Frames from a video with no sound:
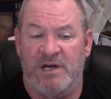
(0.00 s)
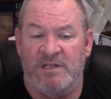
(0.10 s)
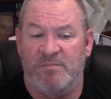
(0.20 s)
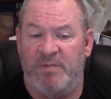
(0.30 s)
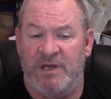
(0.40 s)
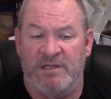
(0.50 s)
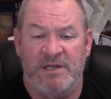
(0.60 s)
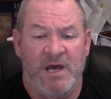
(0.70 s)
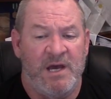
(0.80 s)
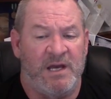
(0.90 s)
nuts,
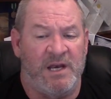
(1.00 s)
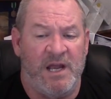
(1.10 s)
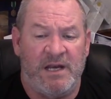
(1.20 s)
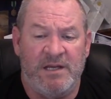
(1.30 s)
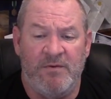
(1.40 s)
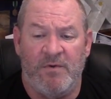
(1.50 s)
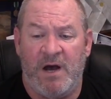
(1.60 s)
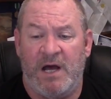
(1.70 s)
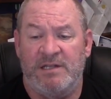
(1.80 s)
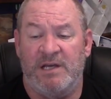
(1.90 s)
pins, connecting
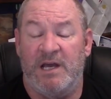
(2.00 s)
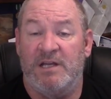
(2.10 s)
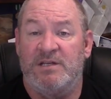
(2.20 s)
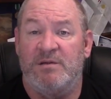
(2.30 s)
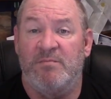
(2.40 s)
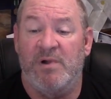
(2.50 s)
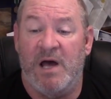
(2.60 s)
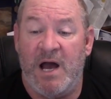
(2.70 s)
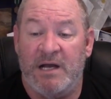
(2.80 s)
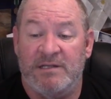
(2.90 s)
rods, engine
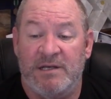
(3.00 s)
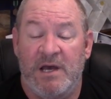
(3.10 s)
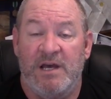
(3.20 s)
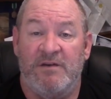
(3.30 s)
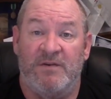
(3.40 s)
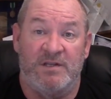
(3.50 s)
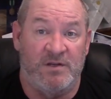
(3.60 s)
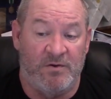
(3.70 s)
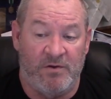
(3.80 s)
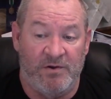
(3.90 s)
blocks, if
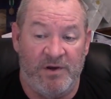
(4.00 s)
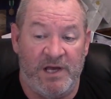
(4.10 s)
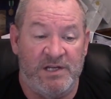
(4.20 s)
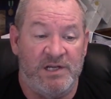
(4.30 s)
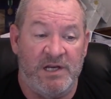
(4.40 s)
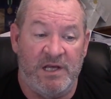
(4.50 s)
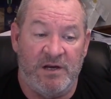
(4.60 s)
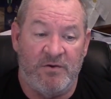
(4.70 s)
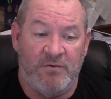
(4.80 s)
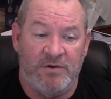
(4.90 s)
it's an older engine,
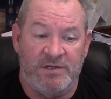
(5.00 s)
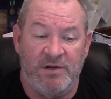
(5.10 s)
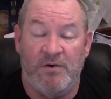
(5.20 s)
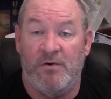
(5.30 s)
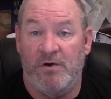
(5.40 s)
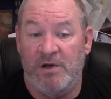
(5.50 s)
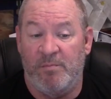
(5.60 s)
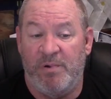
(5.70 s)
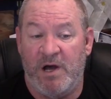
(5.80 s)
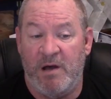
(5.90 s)
and of course your
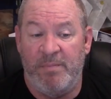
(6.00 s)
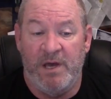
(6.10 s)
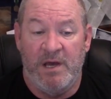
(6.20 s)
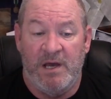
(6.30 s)
oil pump,